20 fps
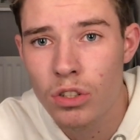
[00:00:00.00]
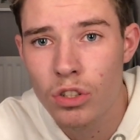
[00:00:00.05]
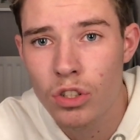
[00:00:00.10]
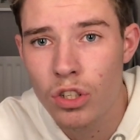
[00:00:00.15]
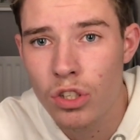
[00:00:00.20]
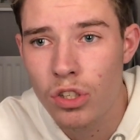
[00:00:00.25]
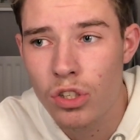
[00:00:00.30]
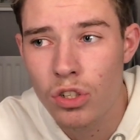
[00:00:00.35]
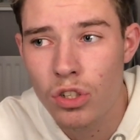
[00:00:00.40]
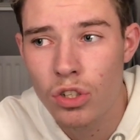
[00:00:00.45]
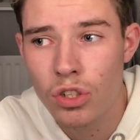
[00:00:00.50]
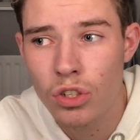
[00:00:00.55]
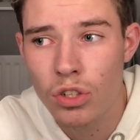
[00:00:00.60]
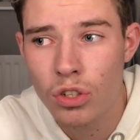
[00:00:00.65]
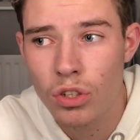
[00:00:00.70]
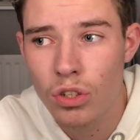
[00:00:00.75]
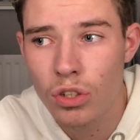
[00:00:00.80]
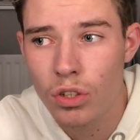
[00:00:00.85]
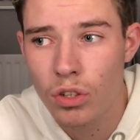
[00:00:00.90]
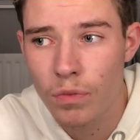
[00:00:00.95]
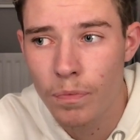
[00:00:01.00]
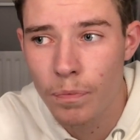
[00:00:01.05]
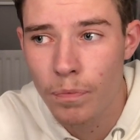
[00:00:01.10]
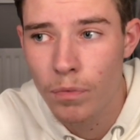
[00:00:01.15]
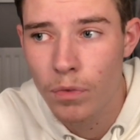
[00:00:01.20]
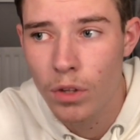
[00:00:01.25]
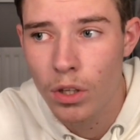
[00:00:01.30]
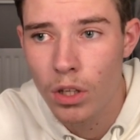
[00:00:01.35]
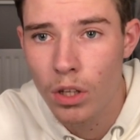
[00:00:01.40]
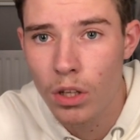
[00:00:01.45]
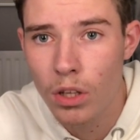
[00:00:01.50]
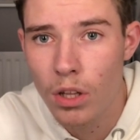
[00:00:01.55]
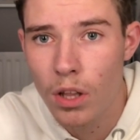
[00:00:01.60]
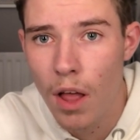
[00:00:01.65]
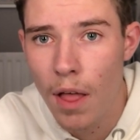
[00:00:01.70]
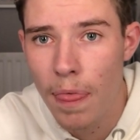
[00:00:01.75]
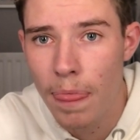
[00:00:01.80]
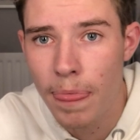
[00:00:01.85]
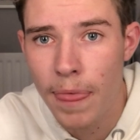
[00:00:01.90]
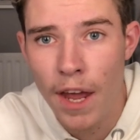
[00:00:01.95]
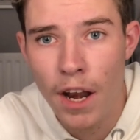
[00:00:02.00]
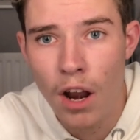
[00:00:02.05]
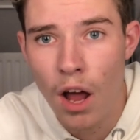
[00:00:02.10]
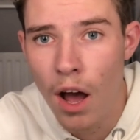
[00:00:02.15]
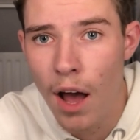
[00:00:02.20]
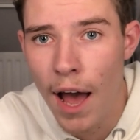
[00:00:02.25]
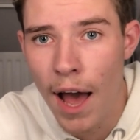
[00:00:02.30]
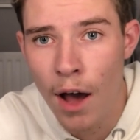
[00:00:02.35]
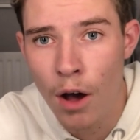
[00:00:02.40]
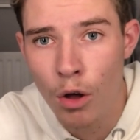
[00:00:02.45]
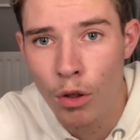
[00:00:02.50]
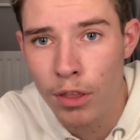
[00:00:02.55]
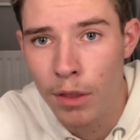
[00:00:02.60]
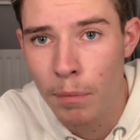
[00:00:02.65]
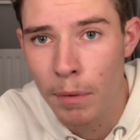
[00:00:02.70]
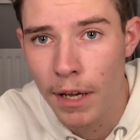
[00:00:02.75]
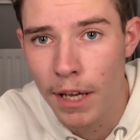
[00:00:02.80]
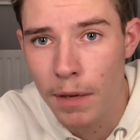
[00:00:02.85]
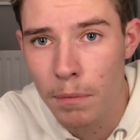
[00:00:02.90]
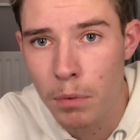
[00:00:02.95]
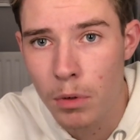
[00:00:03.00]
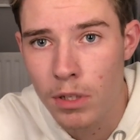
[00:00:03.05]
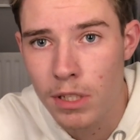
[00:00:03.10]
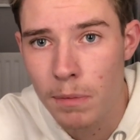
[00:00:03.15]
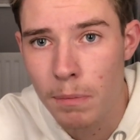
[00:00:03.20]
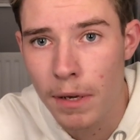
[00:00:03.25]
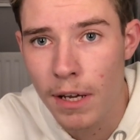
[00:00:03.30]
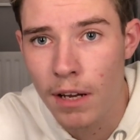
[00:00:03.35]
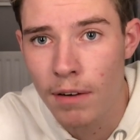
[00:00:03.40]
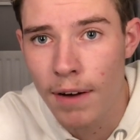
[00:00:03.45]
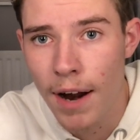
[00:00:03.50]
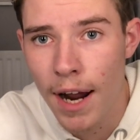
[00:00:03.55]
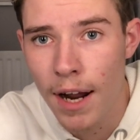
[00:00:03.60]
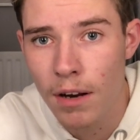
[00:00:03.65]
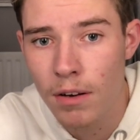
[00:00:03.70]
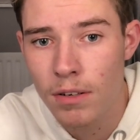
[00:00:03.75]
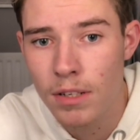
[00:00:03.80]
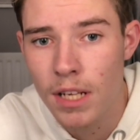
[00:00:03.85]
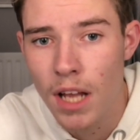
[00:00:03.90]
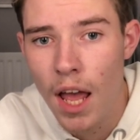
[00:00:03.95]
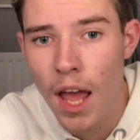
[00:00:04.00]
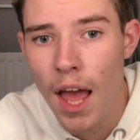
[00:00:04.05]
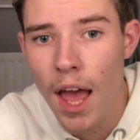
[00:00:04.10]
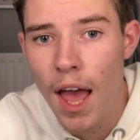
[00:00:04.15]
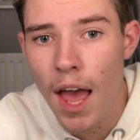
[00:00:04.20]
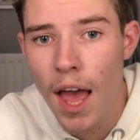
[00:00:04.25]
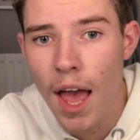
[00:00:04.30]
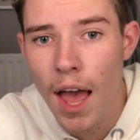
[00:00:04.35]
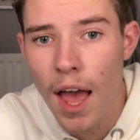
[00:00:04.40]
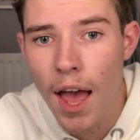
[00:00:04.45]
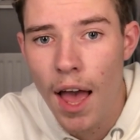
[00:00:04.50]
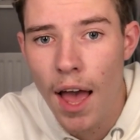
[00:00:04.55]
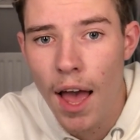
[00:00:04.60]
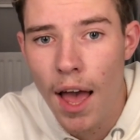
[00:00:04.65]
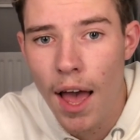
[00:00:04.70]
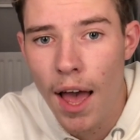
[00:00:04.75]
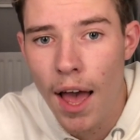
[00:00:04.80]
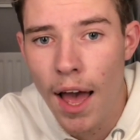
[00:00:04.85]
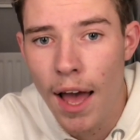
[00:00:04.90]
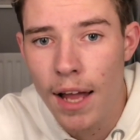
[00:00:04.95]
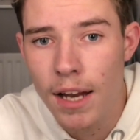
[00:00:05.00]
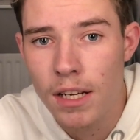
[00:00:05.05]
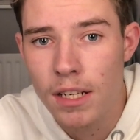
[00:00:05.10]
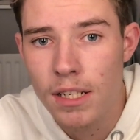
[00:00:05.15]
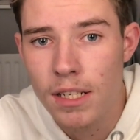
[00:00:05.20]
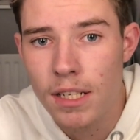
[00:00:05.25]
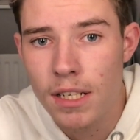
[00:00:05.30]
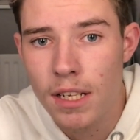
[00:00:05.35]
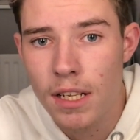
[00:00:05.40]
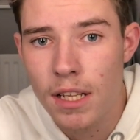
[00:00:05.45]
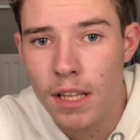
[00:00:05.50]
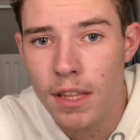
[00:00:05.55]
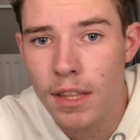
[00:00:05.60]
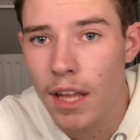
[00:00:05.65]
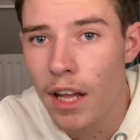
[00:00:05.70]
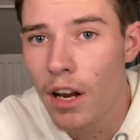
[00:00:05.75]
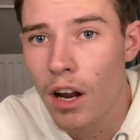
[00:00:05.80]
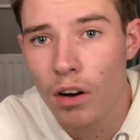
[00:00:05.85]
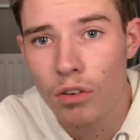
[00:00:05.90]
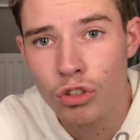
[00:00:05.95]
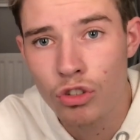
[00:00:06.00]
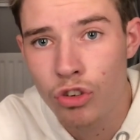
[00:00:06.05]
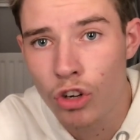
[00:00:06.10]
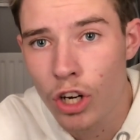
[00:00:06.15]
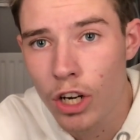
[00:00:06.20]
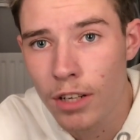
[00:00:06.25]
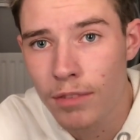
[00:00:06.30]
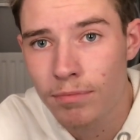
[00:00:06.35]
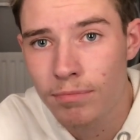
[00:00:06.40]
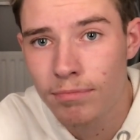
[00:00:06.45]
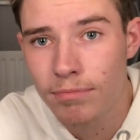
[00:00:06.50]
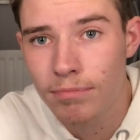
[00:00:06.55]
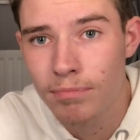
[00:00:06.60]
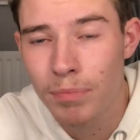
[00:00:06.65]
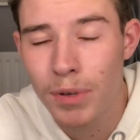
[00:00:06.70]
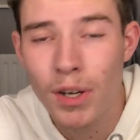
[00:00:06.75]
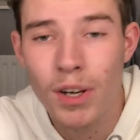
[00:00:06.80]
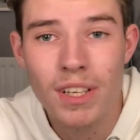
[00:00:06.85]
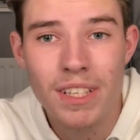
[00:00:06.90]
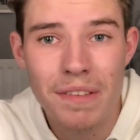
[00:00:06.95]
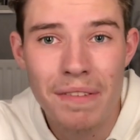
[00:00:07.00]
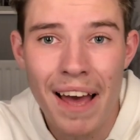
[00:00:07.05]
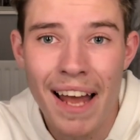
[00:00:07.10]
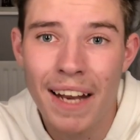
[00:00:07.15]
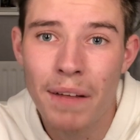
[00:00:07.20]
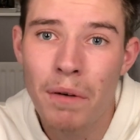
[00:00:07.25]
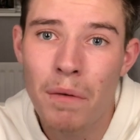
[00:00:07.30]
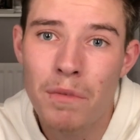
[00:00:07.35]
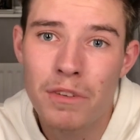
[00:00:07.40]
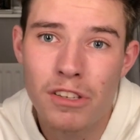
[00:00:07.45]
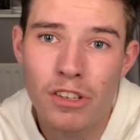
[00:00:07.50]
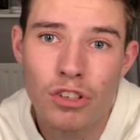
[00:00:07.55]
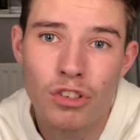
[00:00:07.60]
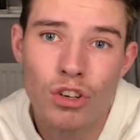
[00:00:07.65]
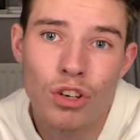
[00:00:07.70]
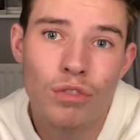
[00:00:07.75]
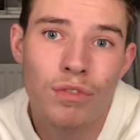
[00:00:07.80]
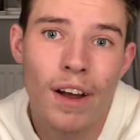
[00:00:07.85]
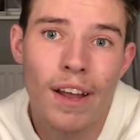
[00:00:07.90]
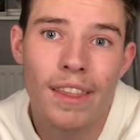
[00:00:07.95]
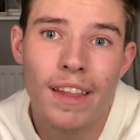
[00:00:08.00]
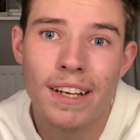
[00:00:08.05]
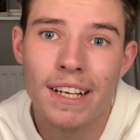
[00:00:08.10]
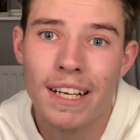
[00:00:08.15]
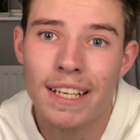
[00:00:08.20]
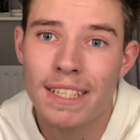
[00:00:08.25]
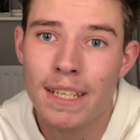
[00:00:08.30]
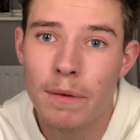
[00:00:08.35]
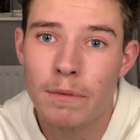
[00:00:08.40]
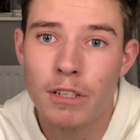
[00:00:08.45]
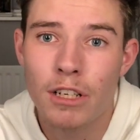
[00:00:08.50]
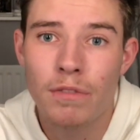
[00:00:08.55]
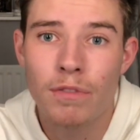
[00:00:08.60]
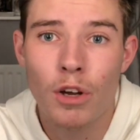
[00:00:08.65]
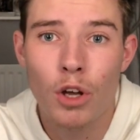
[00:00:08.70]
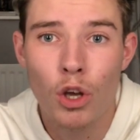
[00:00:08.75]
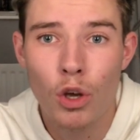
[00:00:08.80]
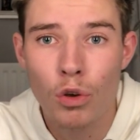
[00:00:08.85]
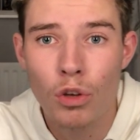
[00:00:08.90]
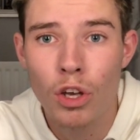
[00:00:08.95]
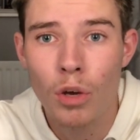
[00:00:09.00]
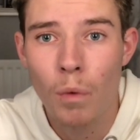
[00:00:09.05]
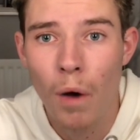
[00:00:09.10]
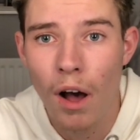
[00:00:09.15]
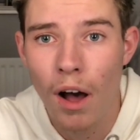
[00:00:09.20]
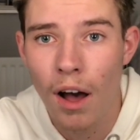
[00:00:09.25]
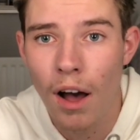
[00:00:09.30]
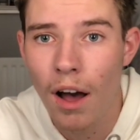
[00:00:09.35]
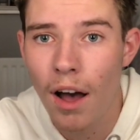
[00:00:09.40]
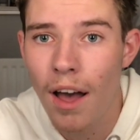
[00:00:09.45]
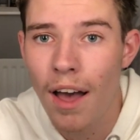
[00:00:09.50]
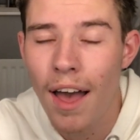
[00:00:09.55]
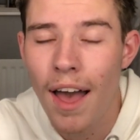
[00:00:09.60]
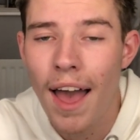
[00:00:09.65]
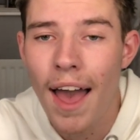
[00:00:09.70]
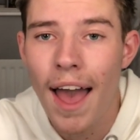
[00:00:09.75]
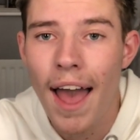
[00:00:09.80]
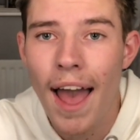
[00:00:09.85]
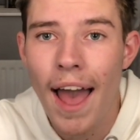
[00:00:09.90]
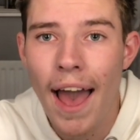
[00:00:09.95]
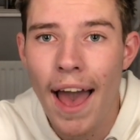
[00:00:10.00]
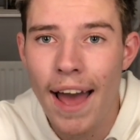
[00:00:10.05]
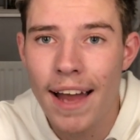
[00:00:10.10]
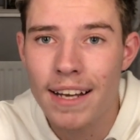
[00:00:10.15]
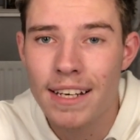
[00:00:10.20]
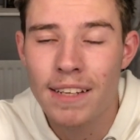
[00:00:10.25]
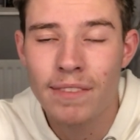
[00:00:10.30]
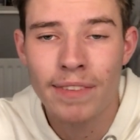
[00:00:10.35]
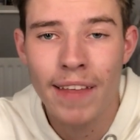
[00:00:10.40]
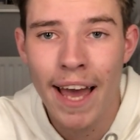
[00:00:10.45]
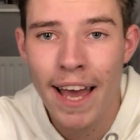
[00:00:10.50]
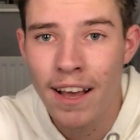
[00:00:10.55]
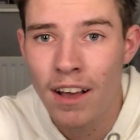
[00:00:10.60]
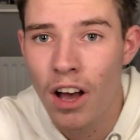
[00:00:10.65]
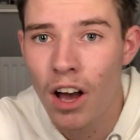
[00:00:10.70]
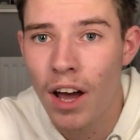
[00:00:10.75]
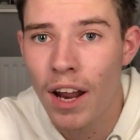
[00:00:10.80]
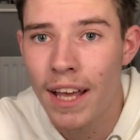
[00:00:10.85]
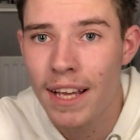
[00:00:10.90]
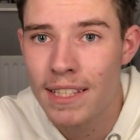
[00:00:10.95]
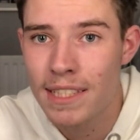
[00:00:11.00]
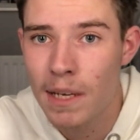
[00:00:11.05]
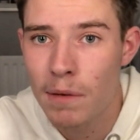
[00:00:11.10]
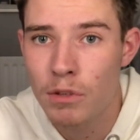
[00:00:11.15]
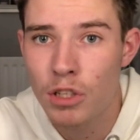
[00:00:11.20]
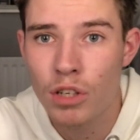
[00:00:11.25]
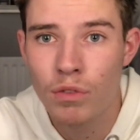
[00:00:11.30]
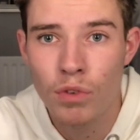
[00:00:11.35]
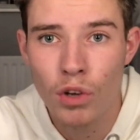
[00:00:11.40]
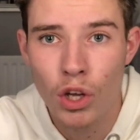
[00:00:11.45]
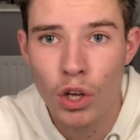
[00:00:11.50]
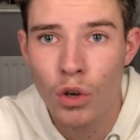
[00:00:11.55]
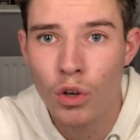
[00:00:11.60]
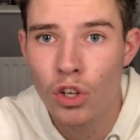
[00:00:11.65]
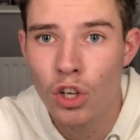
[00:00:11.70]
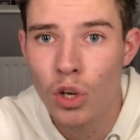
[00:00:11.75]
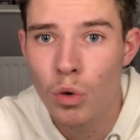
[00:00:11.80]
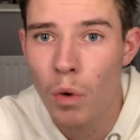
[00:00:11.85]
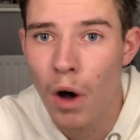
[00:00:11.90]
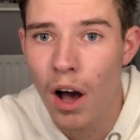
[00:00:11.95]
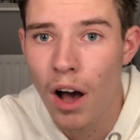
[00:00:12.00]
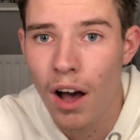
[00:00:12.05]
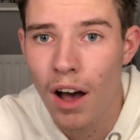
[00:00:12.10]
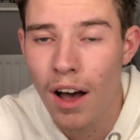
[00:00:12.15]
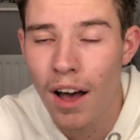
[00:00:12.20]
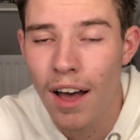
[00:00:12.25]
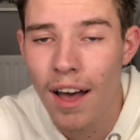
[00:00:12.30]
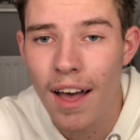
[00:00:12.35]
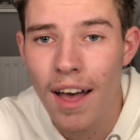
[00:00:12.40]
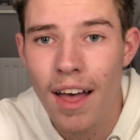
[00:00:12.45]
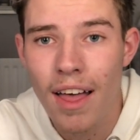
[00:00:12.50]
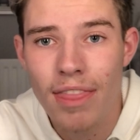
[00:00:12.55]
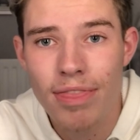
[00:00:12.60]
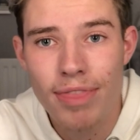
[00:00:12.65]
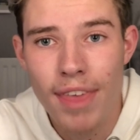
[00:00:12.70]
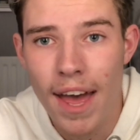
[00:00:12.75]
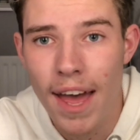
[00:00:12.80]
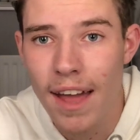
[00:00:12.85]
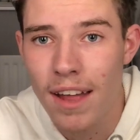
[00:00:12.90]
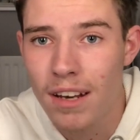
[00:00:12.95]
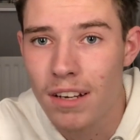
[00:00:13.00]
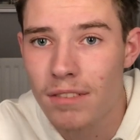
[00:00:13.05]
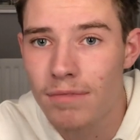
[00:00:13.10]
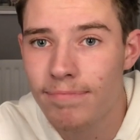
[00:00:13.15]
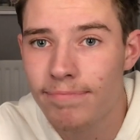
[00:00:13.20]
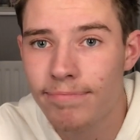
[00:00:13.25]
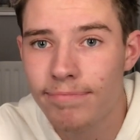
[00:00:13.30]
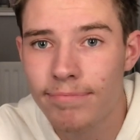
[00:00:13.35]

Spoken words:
just, they're not healthy people to be around, and they're not true. Because if anyone was your true friend, they'd accept you for who you are, and if they can't accept you for who you are, then